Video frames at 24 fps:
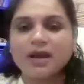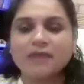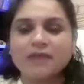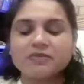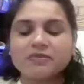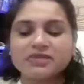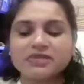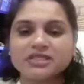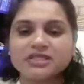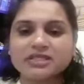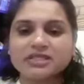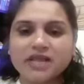I
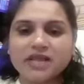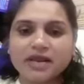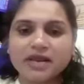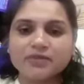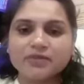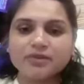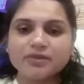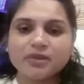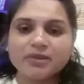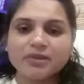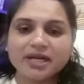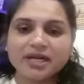
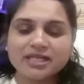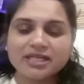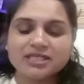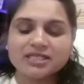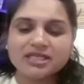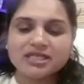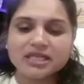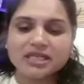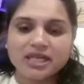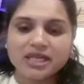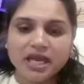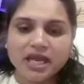prescribed the
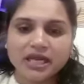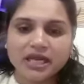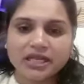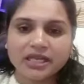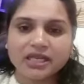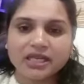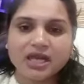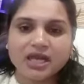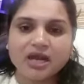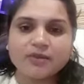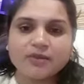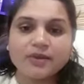medicine
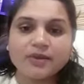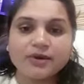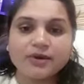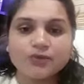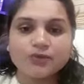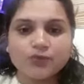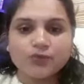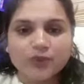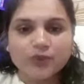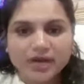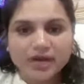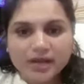Kalicarb
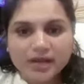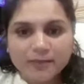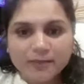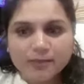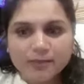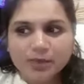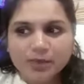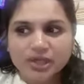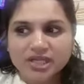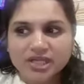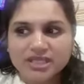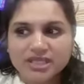in 1 mg
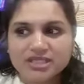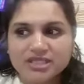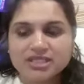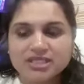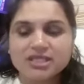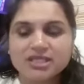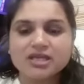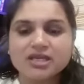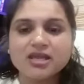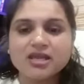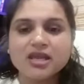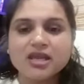
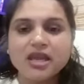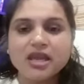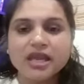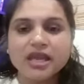potency